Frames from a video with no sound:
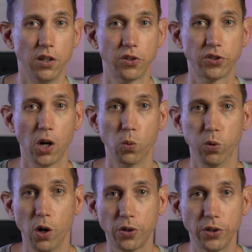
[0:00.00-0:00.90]
So
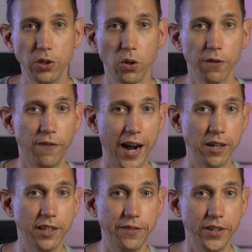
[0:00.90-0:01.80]
Roku or Fire
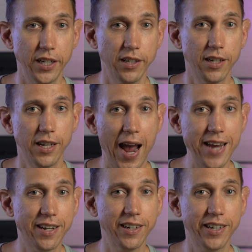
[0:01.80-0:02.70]
TV
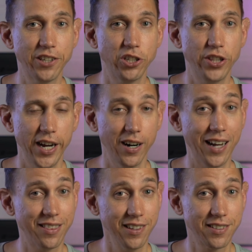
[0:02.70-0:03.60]
ain't gonna get you there
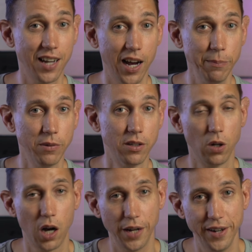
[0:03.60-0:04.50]
at this time
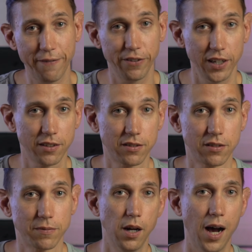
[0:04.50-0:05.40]
on
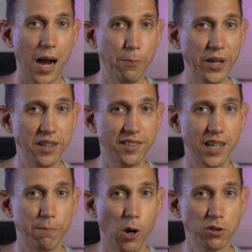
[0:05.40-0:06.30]
Netflix. I bring this
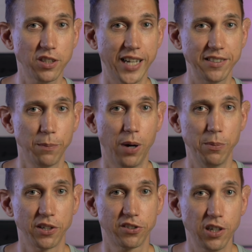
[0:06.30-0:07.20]
up mostly as a
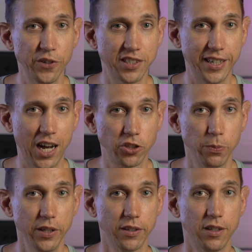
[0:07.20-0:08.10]
public service
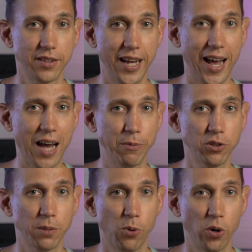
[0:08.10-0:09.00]
announcement that Atmos
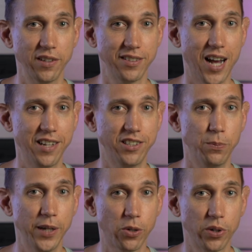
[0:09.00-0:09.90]
support is not as
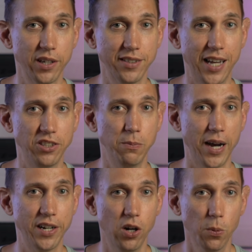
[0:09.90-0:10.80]
ubiquitous as you
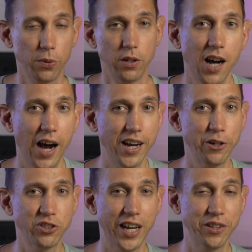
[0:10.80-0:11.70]
might hope. I
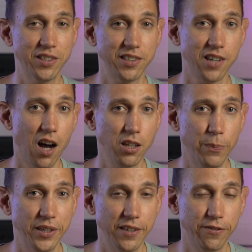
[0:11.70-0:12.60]
understand this is all a
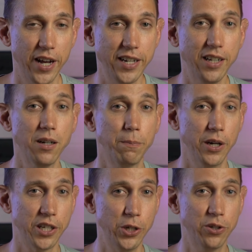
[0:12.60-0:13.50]
bit deflating,
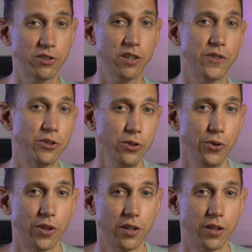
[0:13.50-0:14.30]
but you deserve the truth.